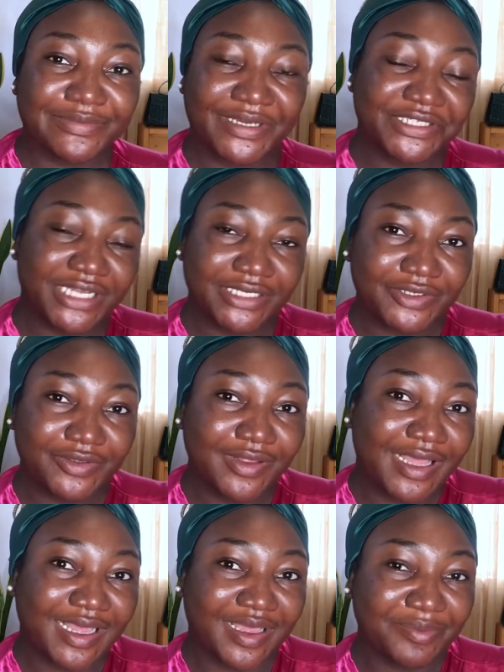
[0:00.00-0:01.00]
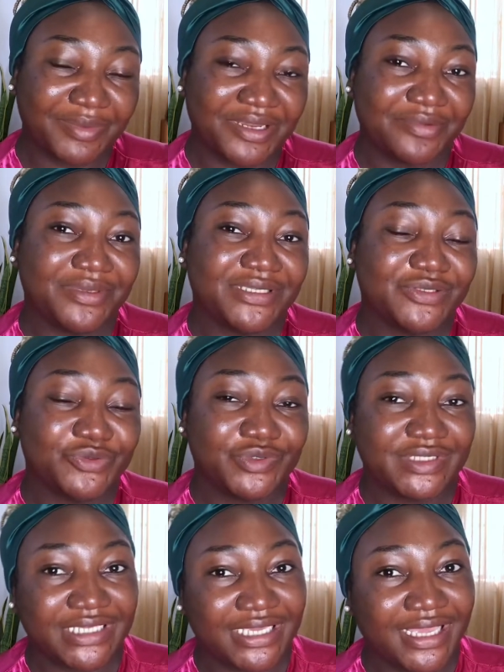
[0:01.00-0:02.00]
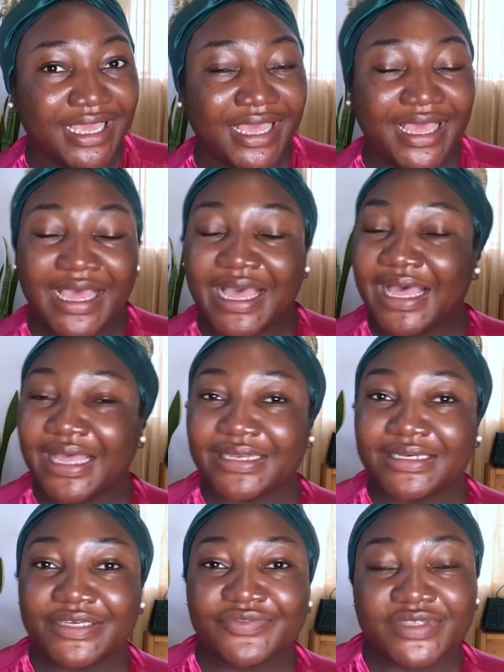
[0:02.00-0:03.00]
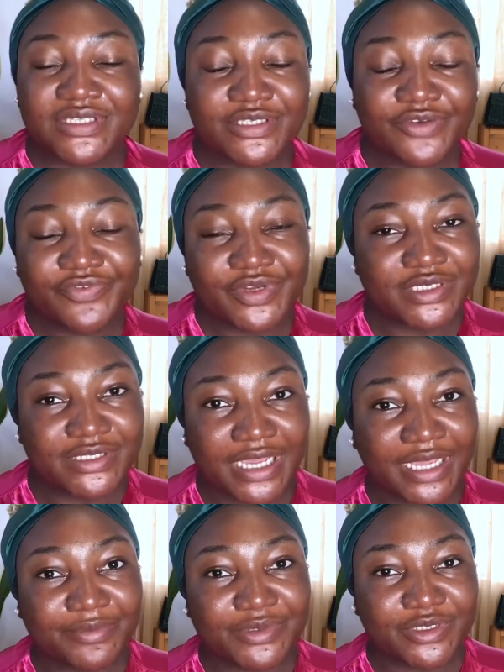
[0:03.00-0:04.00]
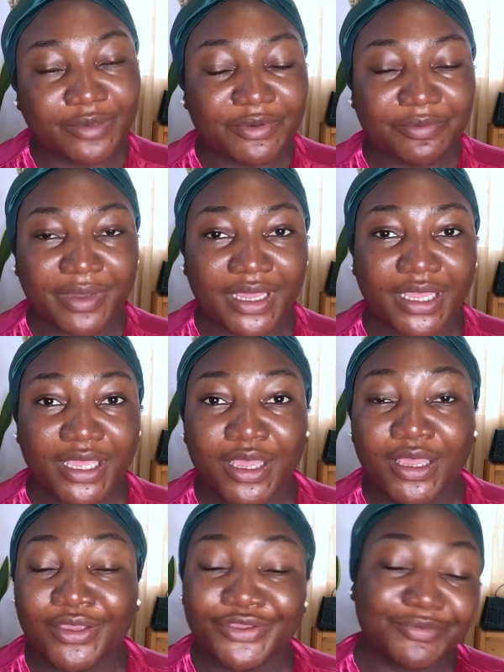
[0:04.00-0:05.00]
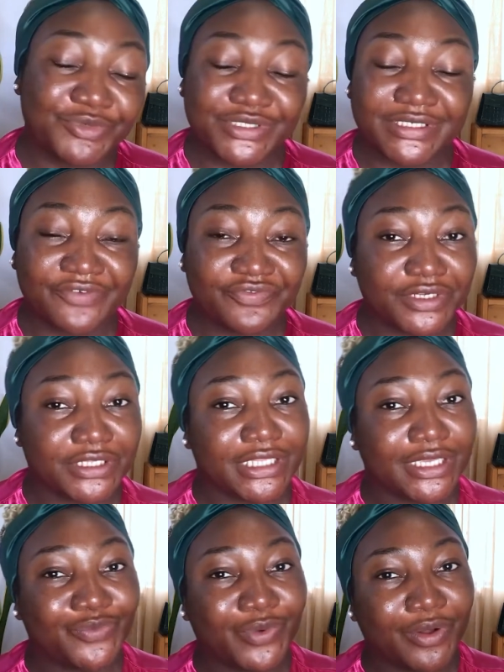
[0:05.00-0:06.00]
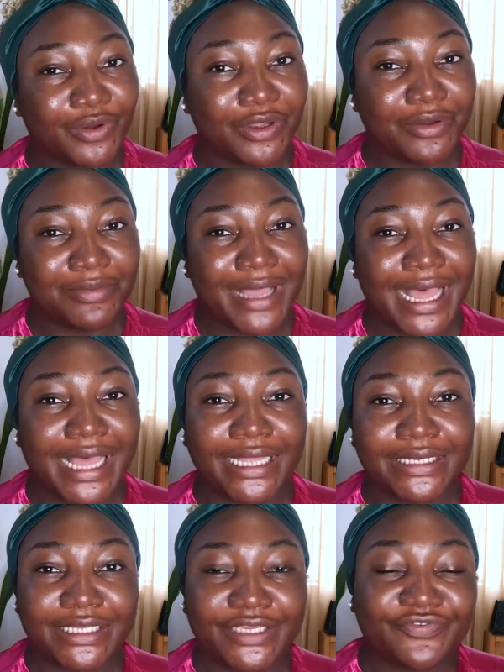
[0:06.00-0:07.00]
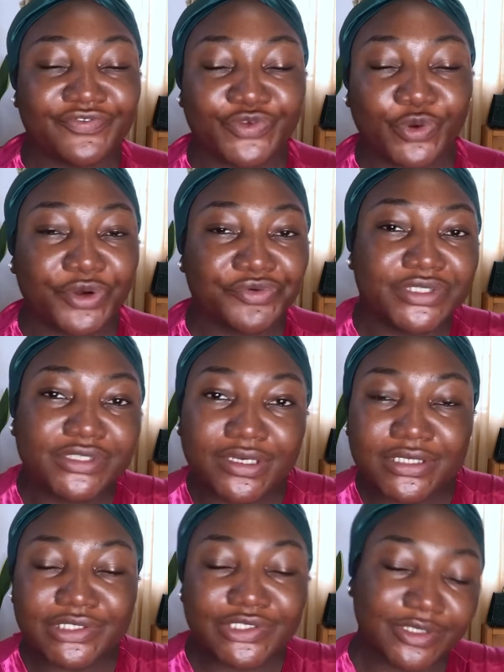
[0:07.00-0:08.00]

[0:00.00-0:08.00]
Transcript: my channel. Hi, my name is Uzi, and if this is your first time stopping by, you're most definitely welcome. And if you're returning